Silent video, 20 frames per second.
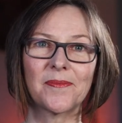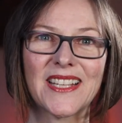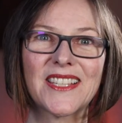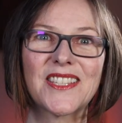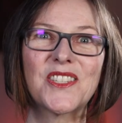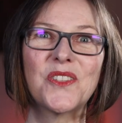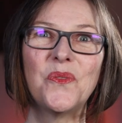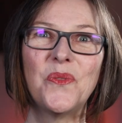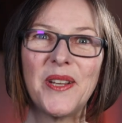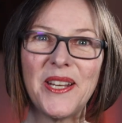
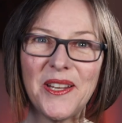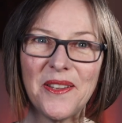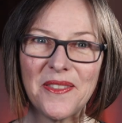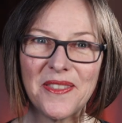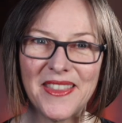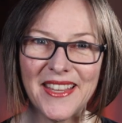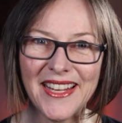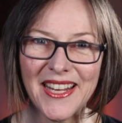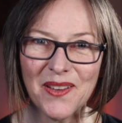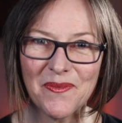So what do you
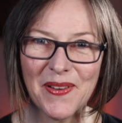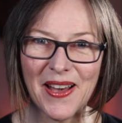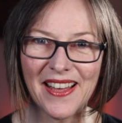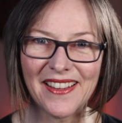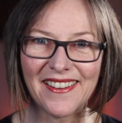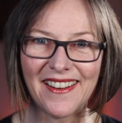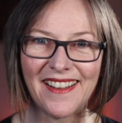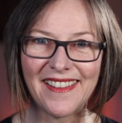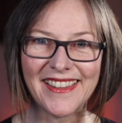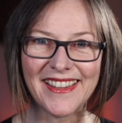think
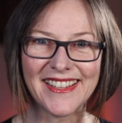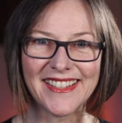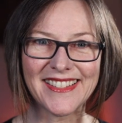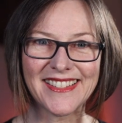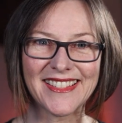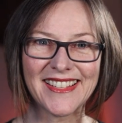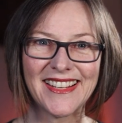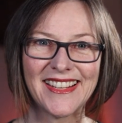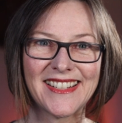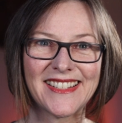about all
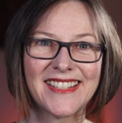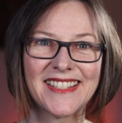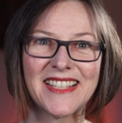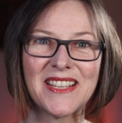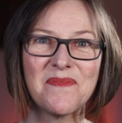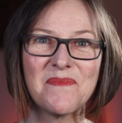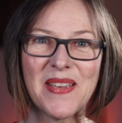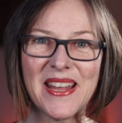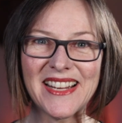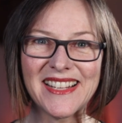this? Does
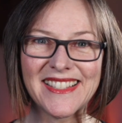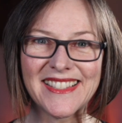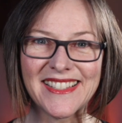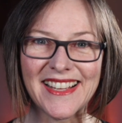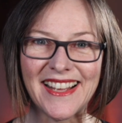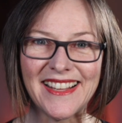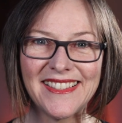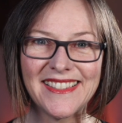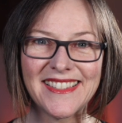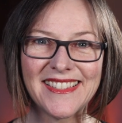it make
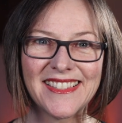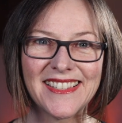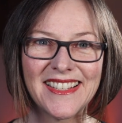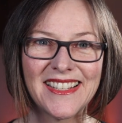sense?